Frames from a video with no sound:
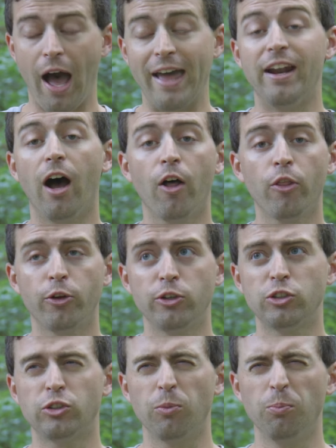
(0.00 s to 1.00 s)
and
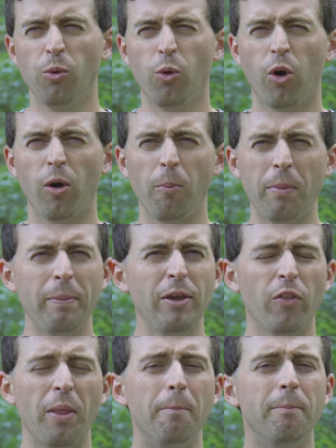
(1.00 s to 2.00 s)
others more maybe
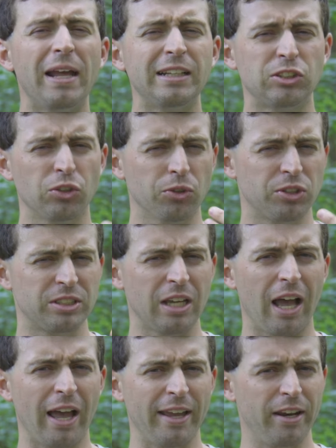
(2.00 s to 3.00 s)
on the mental
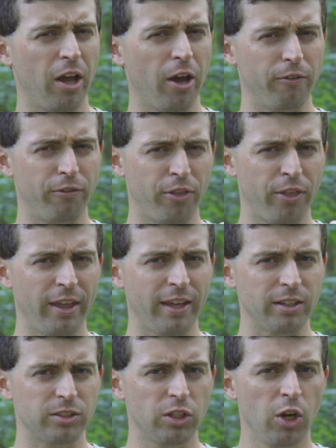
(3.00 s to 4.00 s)
side of
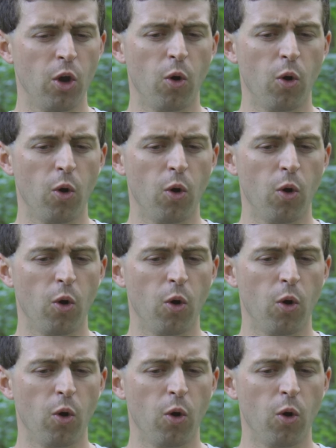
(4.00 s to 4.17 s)
things